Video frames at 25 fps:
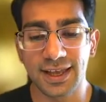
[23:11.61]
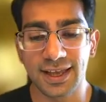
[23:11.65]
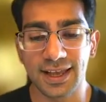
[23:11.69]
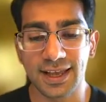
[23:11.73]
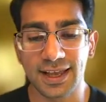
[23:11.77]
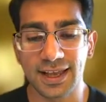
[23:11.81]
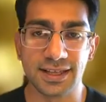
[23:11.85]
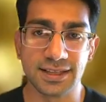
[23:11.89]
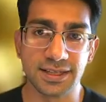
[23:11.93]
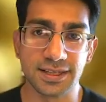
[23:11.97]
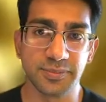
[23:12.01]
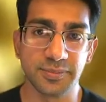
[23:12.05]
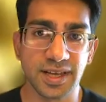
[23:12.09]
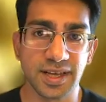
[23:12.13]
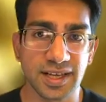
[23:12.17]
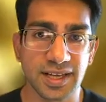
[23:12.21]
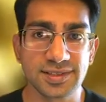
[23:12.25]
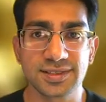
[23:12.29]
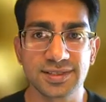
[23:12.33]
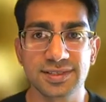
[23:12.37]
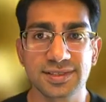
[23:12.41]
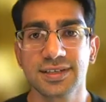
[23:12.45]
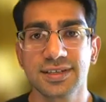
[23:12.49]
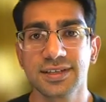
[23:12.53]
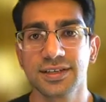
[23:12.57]
and the
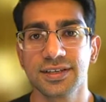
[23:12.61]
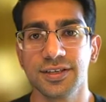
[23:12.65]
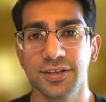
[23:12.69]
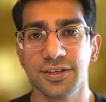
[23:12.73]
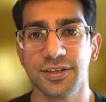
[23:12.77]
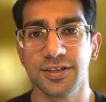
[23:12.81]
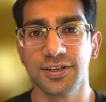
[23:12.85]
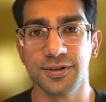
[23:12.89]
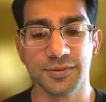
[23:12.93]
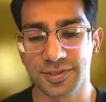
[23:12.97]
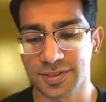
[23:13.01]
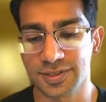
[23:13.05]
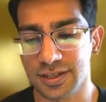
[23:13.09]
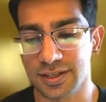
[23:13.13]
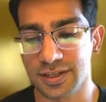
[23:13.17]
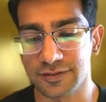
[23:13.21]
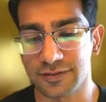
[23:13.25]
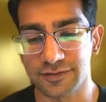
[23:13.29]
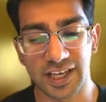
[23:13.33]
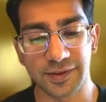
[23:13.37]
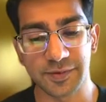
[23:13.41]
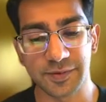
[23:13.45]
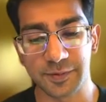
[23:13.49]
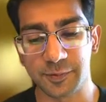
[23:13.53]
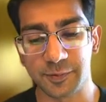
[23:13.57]
best use
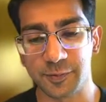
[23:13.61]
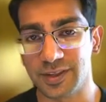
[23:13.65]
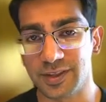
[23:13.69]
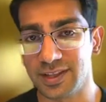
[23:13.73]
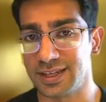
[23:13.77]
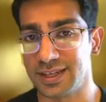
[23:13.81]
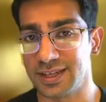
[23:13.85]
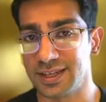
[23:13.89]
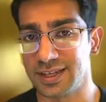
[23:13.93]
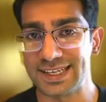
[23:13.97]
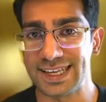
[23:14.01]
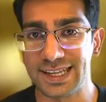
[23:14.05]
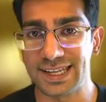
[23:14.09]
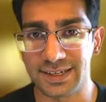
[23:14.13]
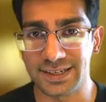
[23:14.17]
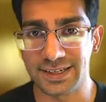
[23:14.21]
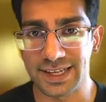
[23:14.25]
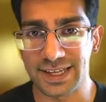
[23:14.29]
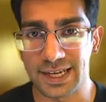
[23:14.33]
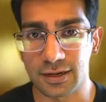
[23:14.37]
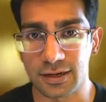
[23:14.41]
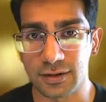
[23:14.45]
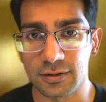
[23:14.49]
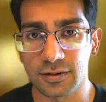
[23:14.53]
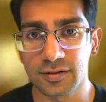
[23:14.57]
of FEVM within that data
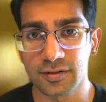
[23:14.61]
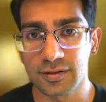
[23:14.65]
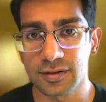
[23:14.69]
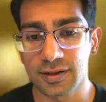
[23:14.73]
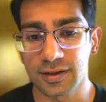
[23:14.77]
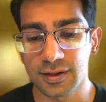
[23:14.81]
DAO